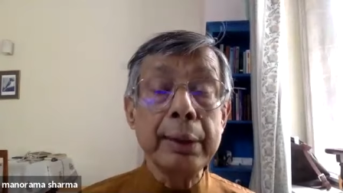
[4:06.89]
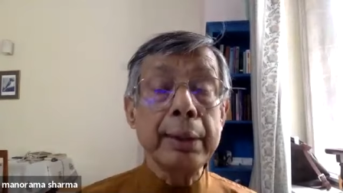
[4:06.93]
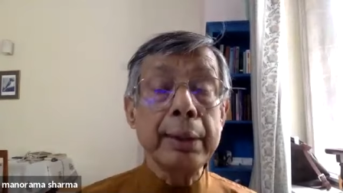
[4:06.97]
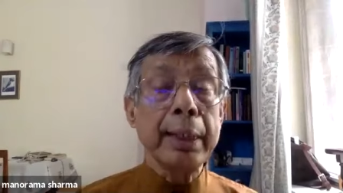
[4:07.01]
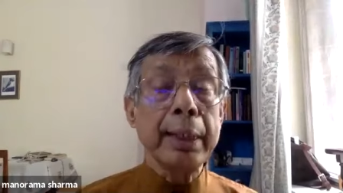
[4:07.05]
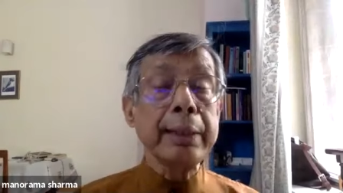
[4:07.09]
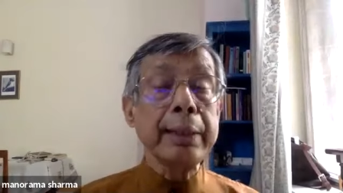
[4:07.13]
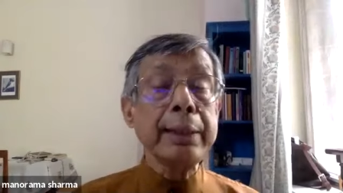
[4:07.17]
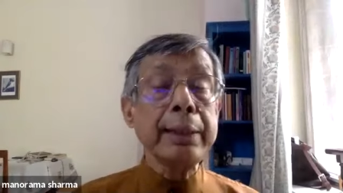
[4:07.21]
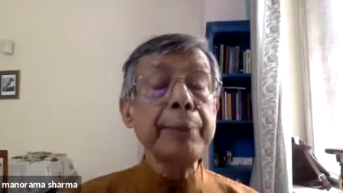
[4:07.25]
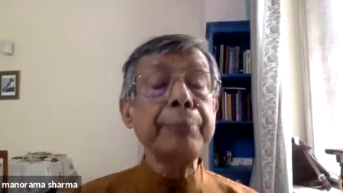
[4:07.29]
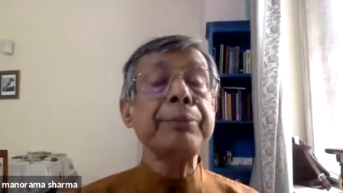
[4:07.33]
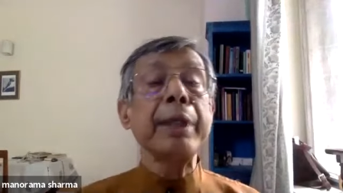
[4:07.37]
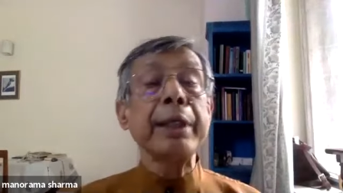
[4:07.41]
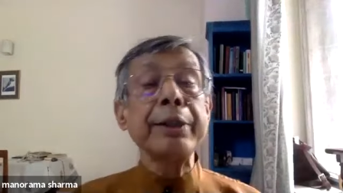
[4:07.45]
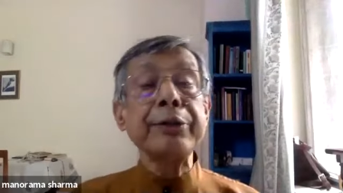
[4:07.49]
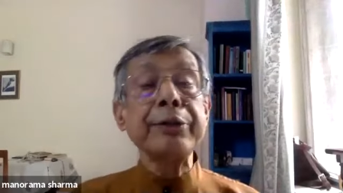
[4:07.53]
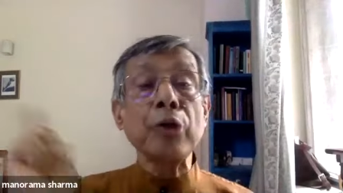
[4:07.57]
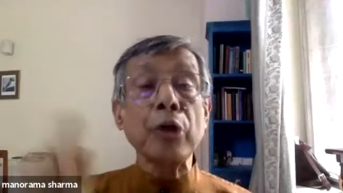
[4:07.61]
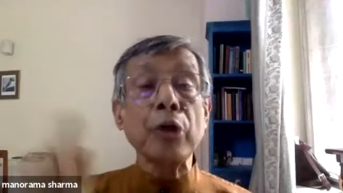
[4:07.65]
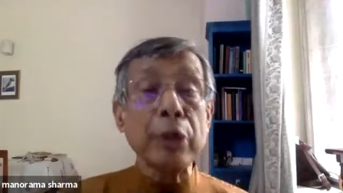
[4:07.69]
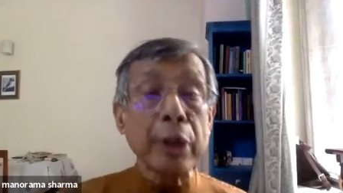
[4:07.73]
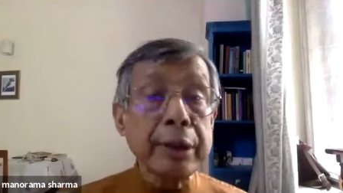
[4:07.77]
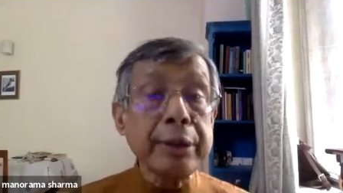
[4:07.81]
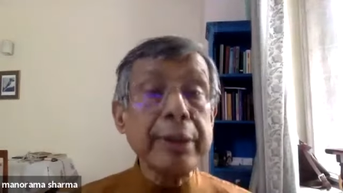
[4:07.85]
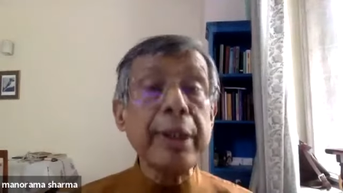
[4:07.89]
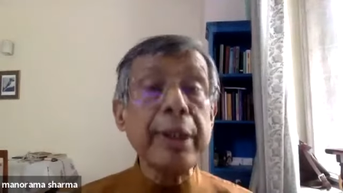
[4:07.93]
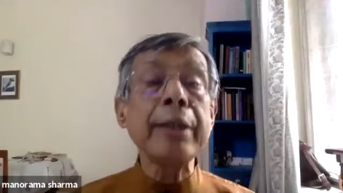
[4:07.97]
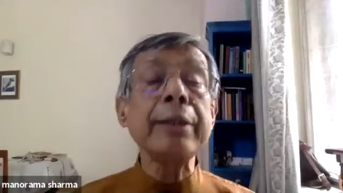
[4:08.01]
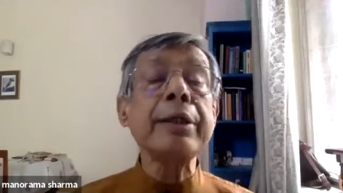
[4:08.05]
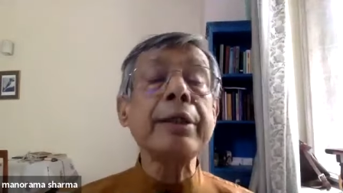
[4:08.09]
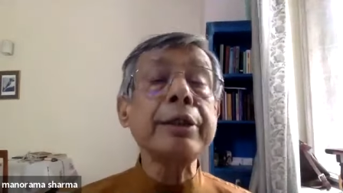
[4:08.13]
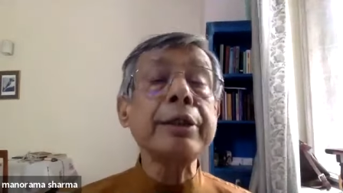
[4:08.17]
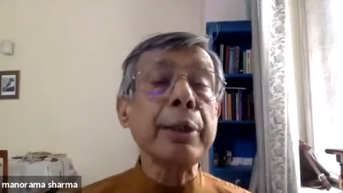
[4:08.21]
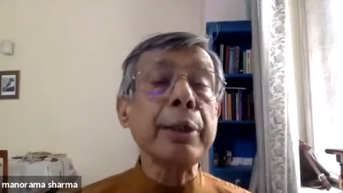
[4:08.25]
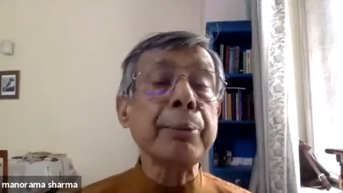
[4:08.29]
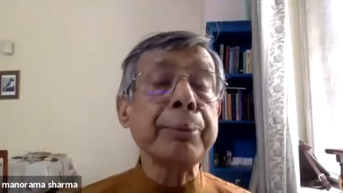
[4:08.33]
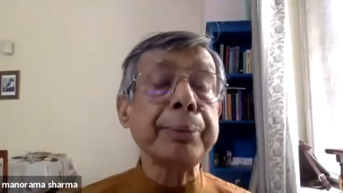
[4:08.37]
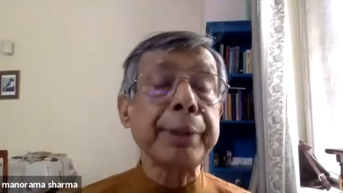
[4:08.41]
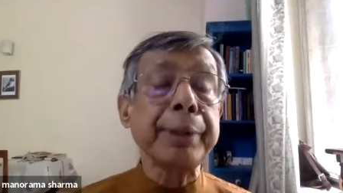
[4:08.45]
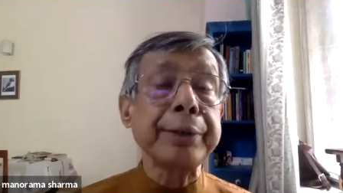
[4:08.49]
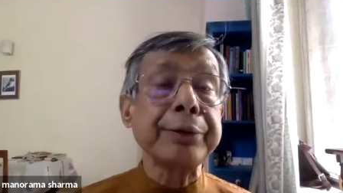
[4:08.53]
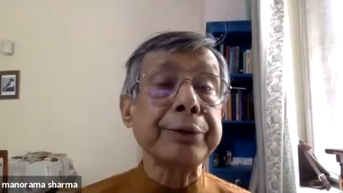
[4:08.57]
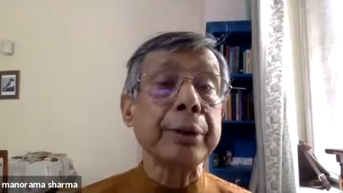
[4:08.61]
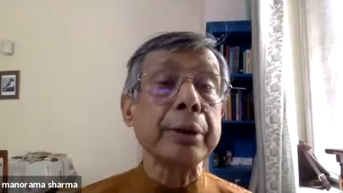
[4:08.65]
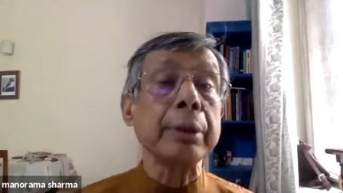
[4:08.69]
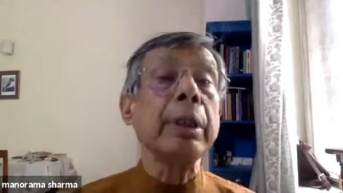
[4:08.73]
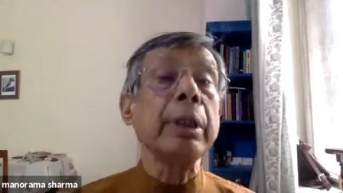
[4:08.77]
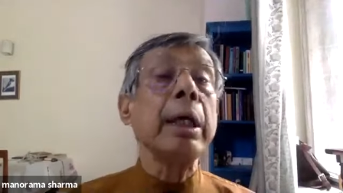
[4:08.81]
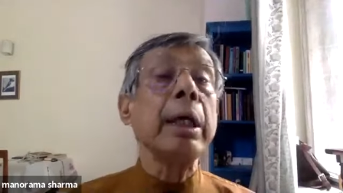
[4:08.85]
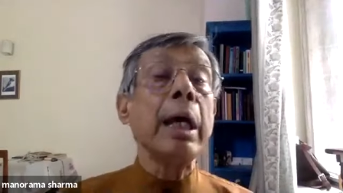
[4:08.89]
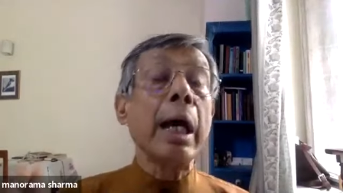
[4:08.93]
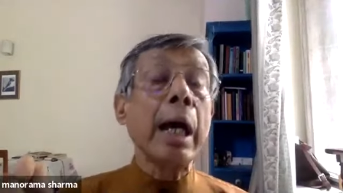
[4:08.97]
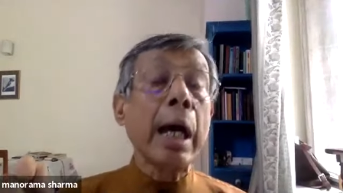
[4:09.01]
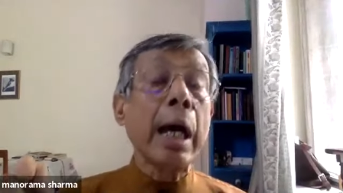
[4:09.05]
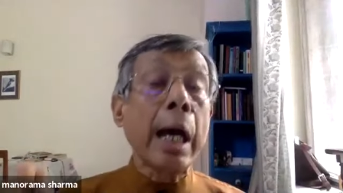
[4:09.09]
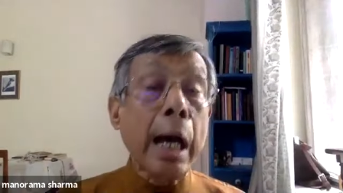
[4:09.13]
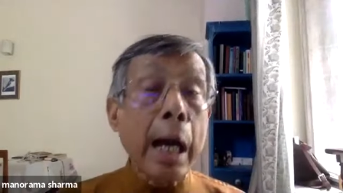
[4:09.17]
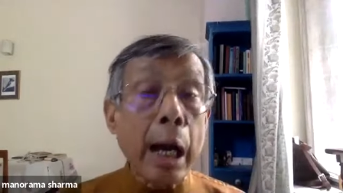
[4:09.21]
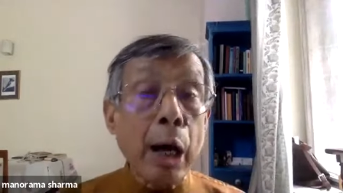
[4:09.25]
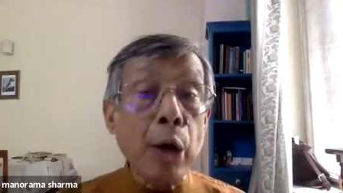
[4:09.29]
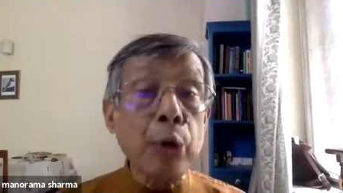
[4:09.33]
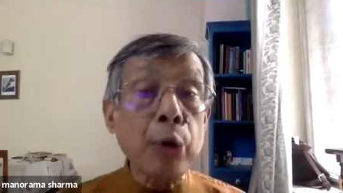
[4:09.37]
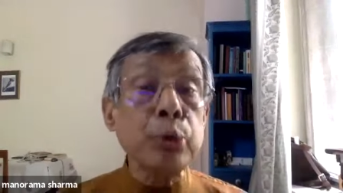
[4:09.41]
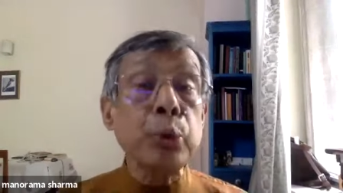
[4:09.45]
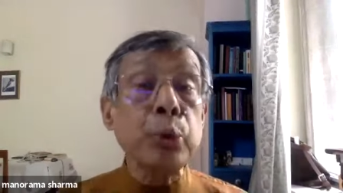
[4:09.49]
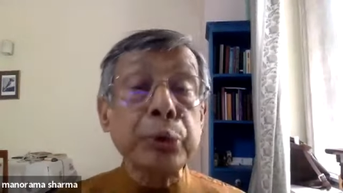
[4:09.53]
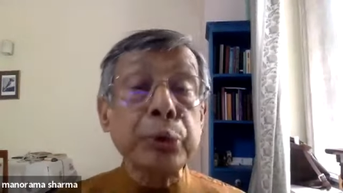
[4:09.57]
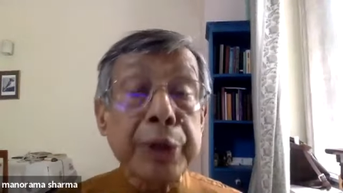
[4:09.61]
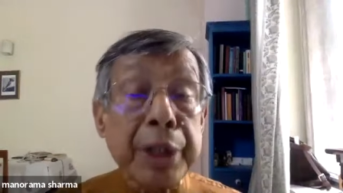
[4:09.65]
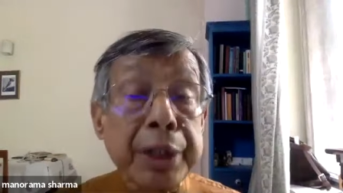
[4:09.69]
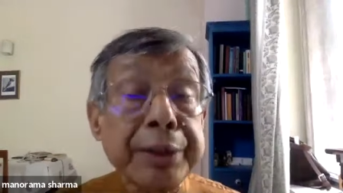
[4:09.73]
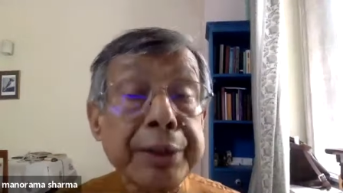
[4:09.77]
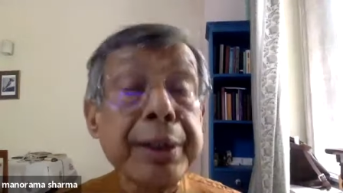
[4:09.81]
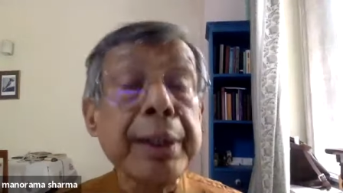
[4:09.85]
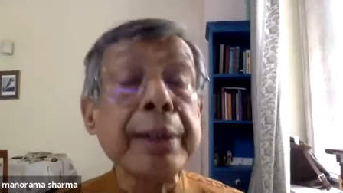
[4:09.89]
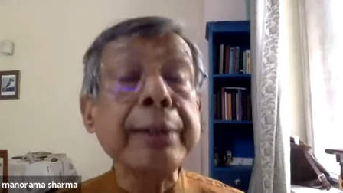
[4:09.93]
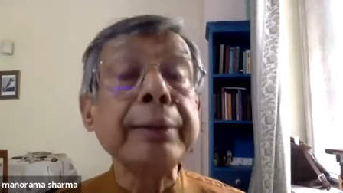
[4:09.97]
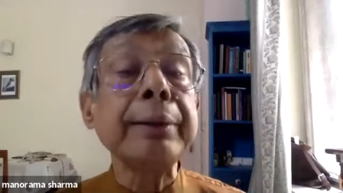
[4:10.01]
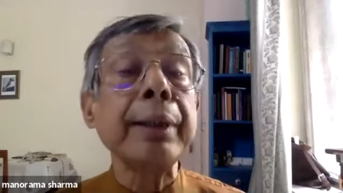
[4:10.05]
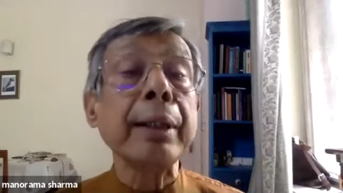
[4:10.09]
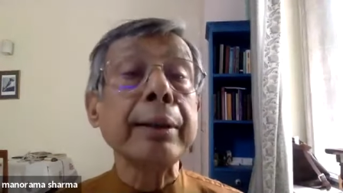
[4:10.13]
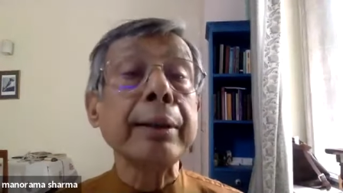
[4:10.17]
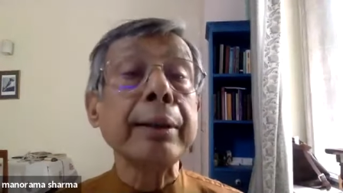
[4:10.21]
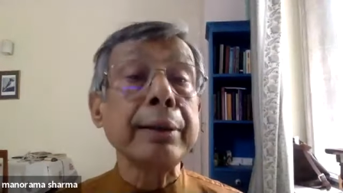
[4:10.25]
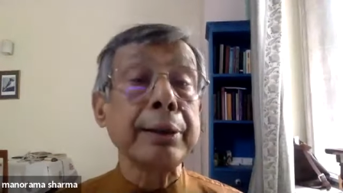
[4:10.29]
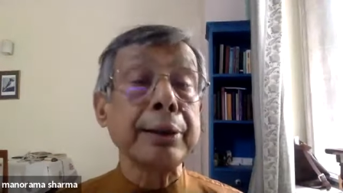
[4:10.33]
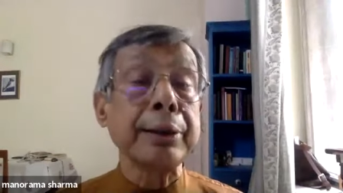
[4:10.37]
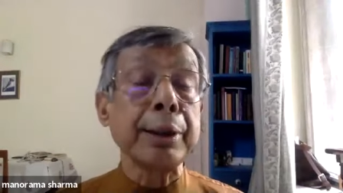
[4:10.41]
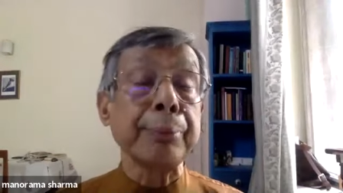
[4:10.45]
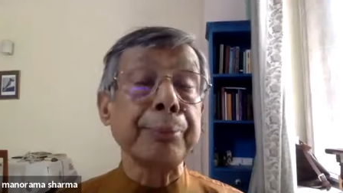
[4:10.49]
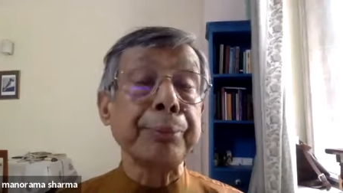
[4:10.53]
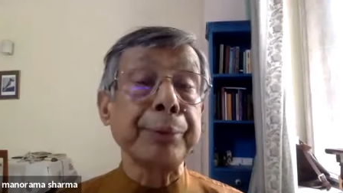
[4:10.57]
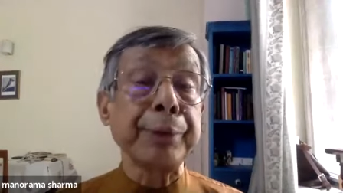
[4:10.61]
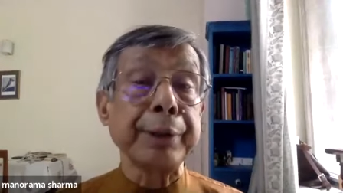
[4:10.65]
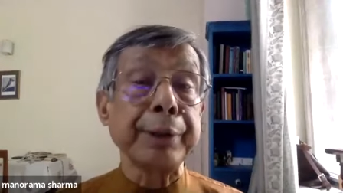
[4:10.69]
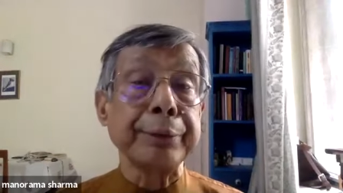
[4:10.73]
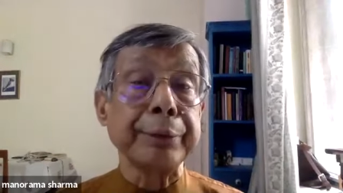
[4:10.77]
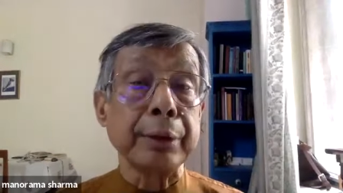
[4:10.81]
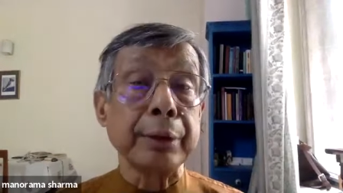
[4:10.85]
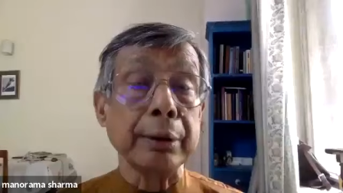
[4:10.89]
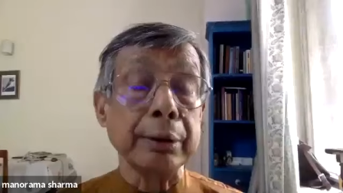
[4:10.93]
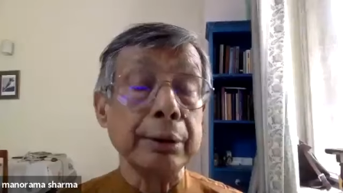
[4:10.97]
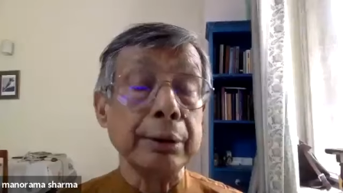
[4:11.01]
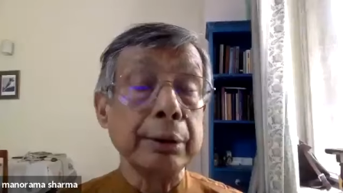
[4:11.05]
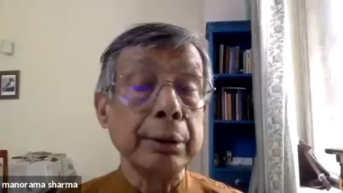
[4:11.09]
And if there is already an interpretation, how to critique that interpretation.